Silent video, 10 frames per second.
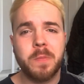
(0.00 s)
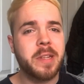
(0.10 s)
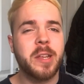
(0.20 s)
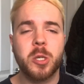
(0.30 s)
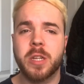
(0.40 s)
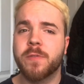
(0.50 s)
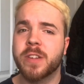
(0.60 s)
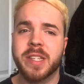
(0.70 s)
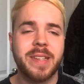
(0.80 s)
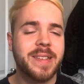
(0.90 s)
potentially
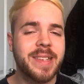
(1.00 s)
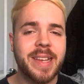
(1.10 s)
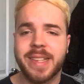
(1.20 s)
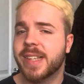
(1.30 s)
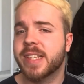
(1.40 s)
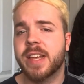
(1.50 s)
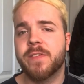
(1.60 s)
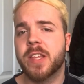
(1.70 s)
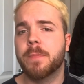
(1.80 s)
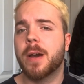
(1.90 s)
risking £60,
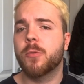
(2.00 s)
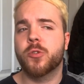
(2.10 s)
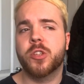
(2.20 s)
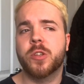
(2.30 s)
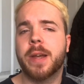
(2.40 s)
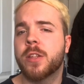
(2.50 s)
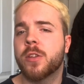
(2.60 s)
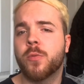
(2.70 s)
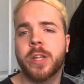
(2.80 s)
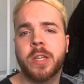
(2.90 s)
£70 depending on
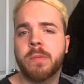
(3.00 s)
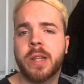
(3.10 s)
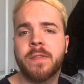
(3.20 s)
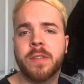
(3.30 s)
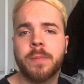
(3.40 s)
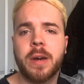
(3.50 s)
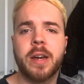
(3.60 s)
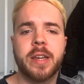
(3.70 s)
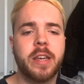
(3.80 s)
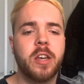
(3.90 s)
when you leave the
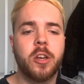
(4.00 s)
market,